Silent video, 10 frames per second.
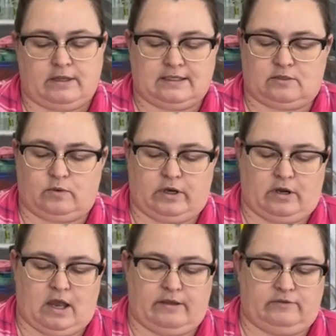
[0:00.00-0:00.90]
That's
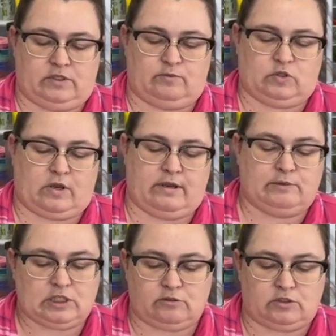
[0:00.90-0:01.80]
where I've
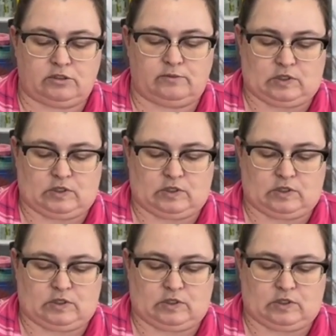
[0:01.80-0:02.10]
subscribed to YouTube,